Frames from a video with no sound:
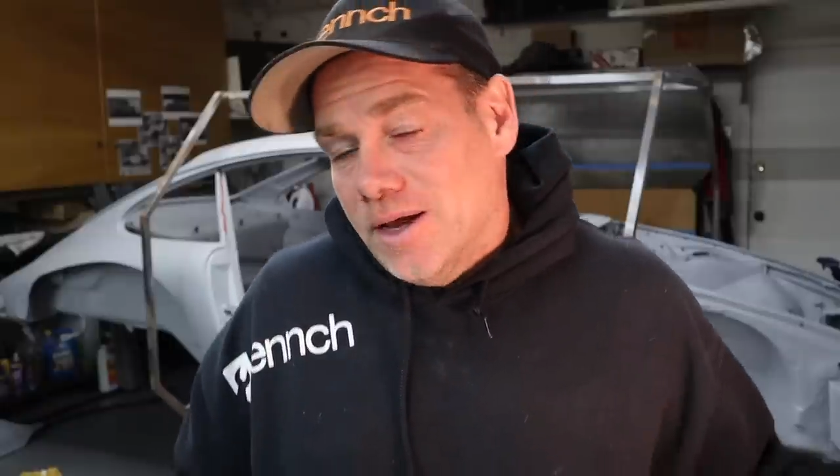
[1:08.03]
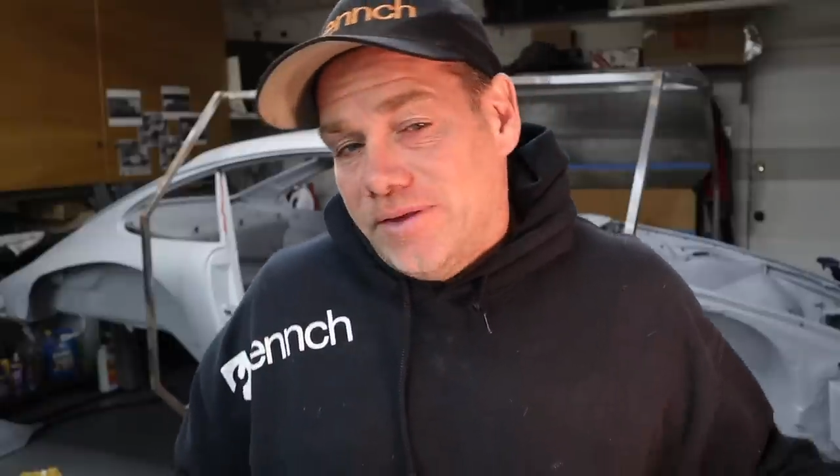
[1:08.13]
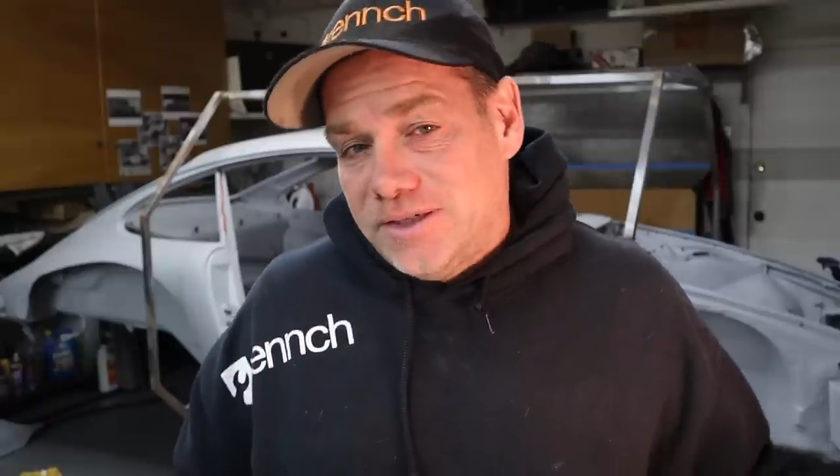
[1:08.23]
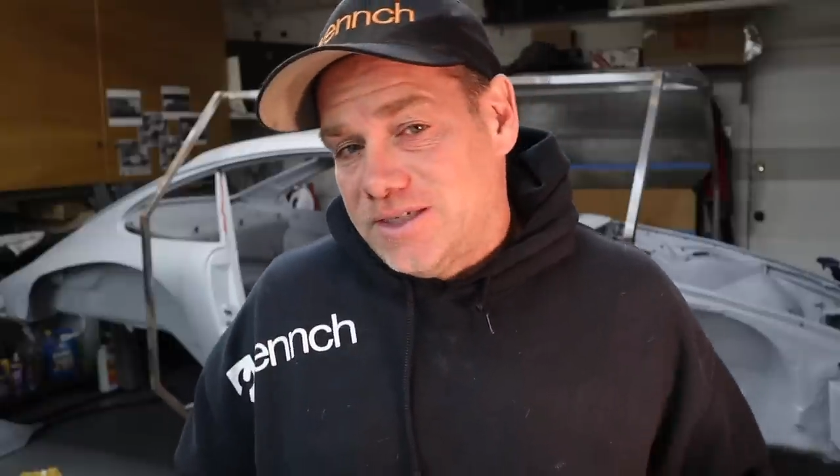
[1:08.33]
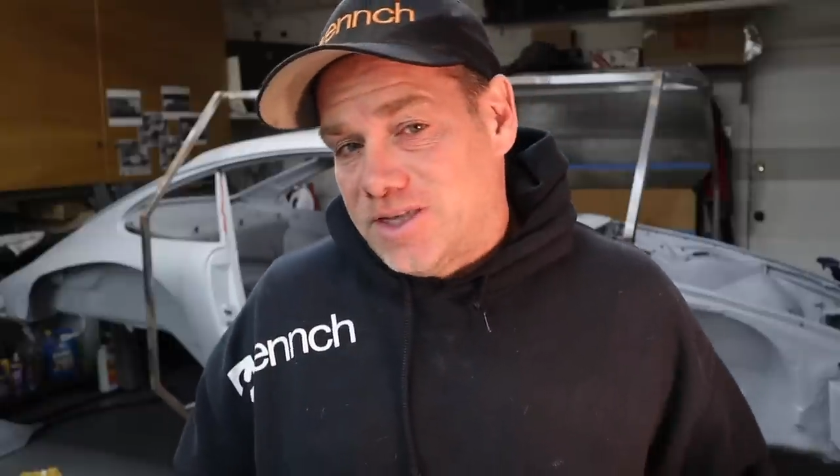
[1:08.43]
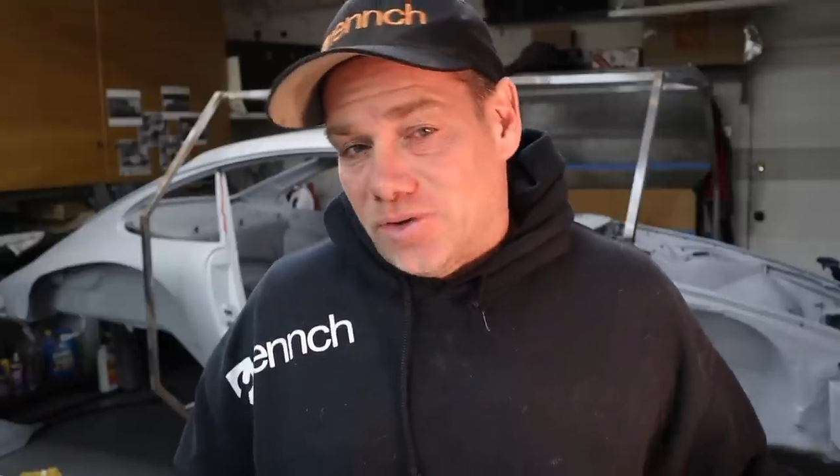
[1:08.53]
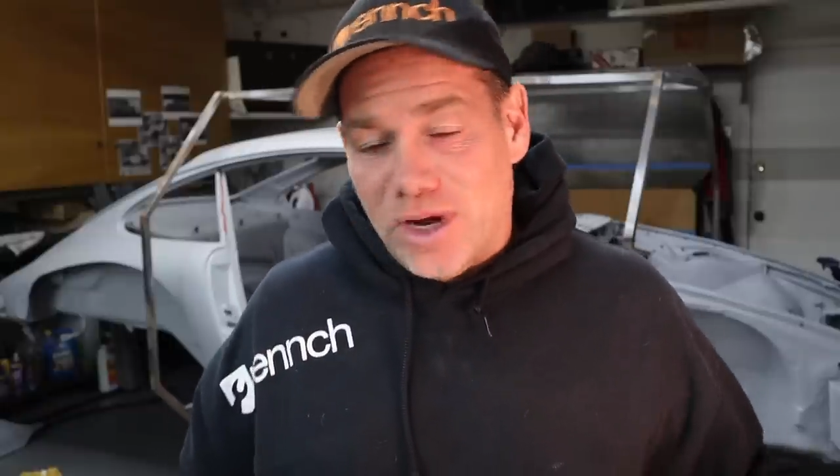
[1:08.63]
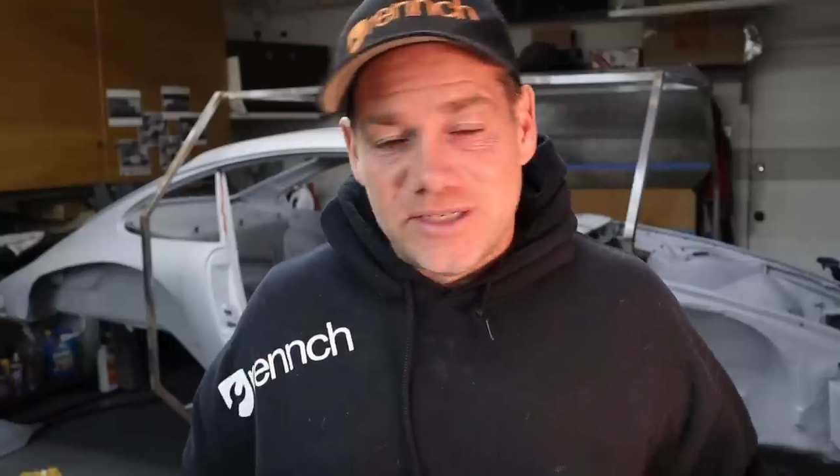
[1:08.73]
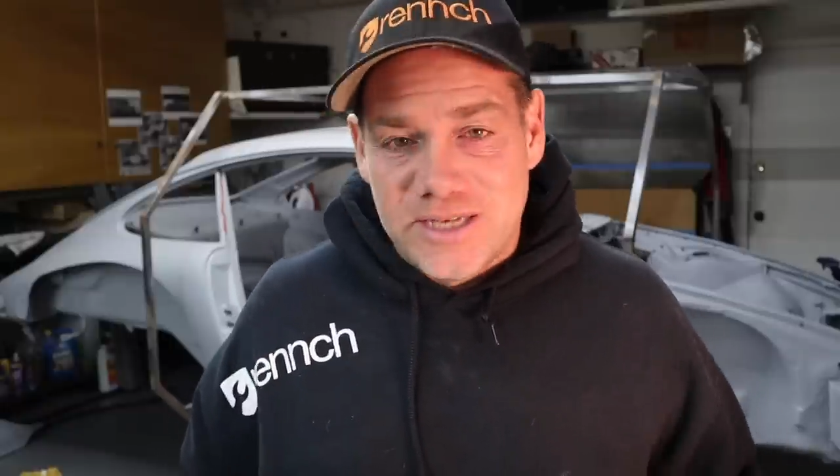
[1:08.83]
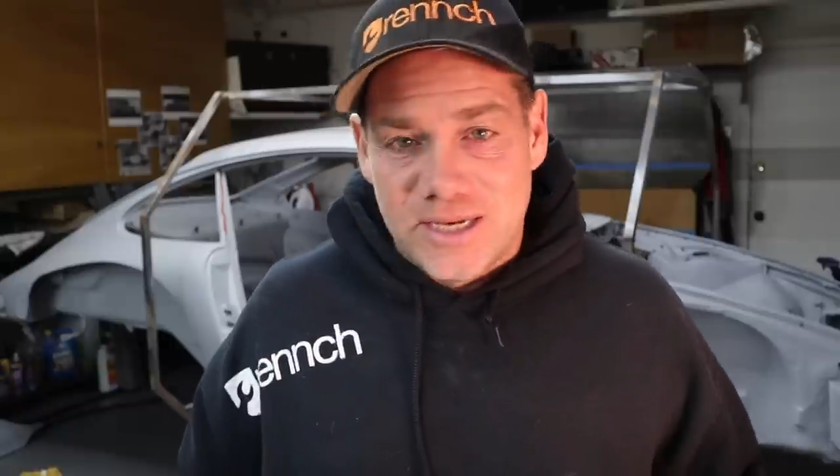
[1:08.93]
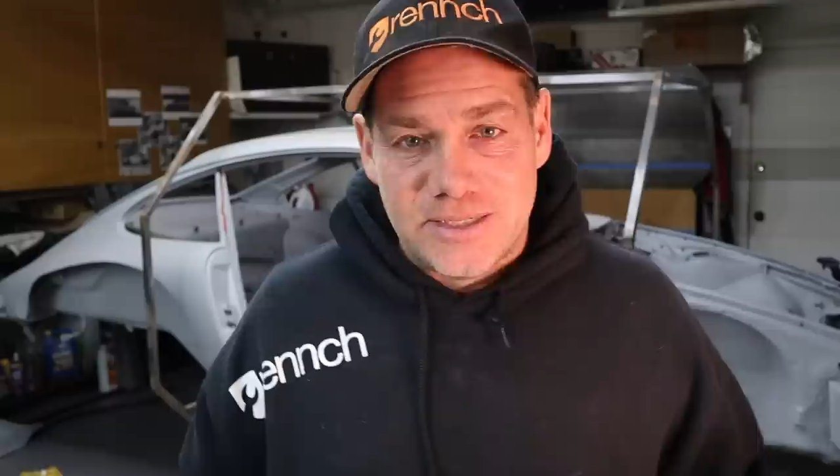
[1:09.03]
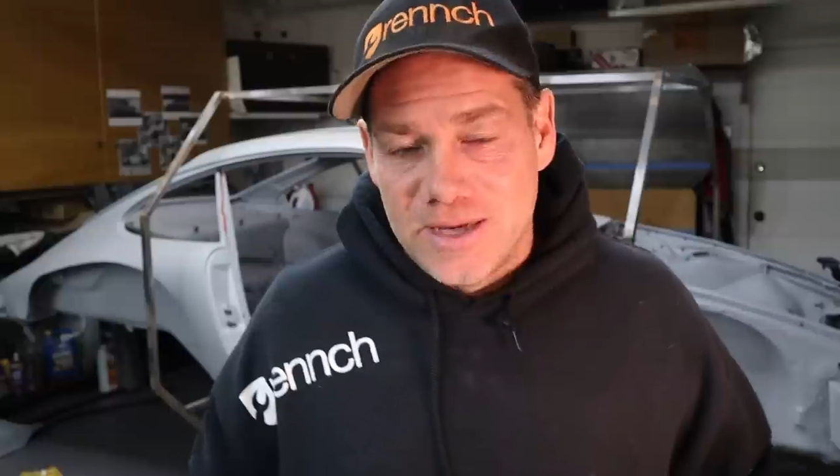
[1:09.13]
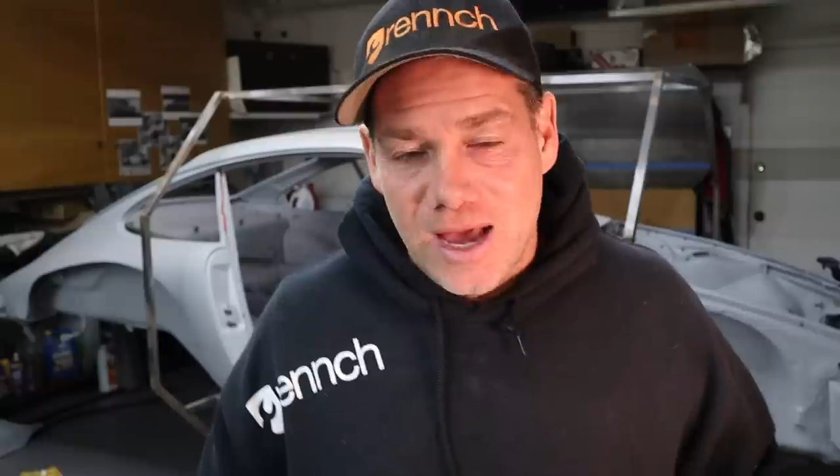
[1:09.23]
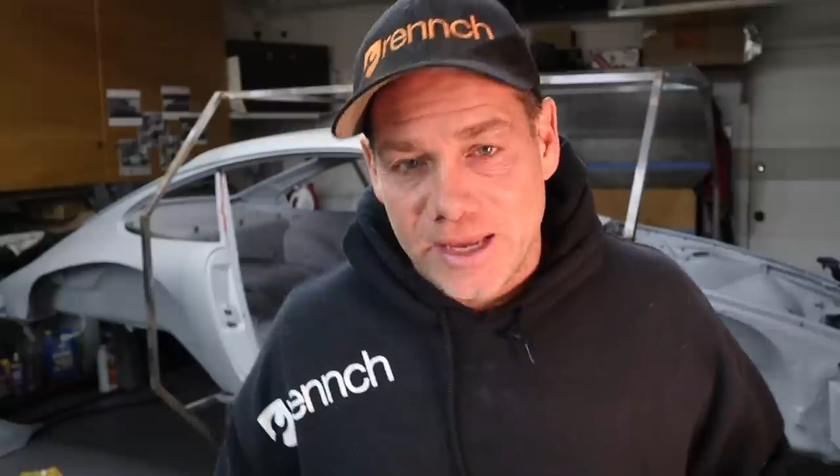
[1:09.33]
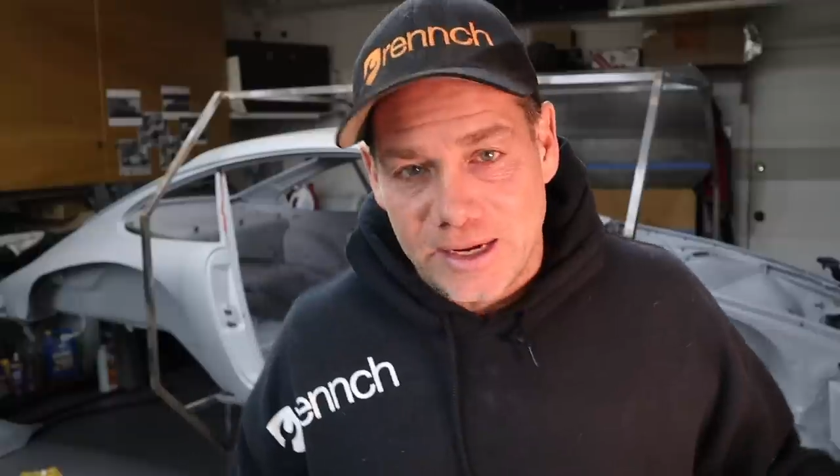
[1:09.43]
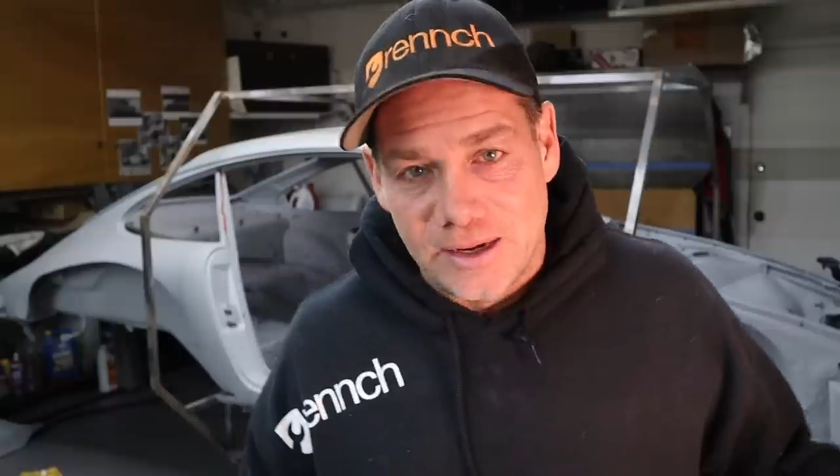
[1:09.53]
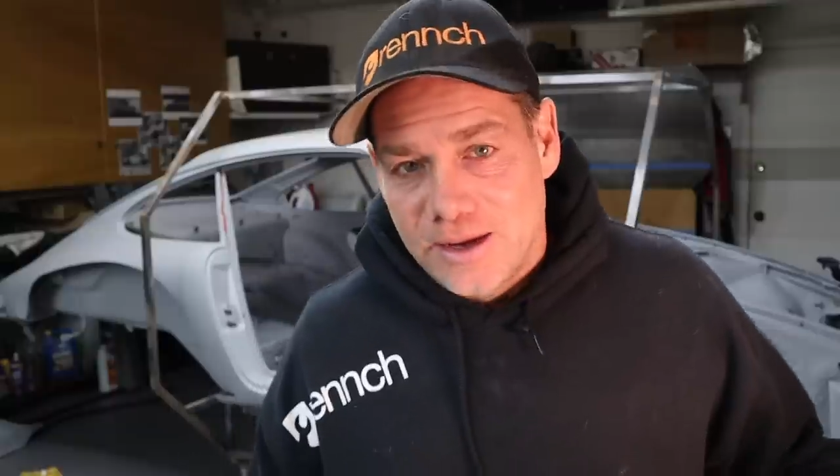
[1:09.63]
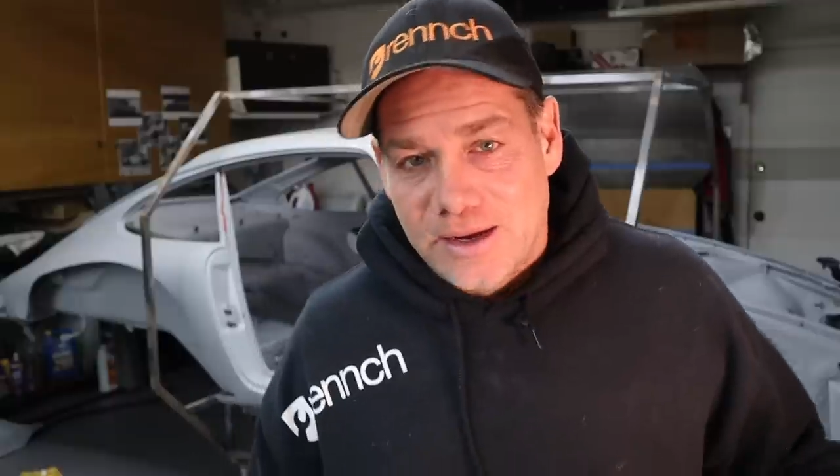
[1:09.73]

this is the rustiest nugget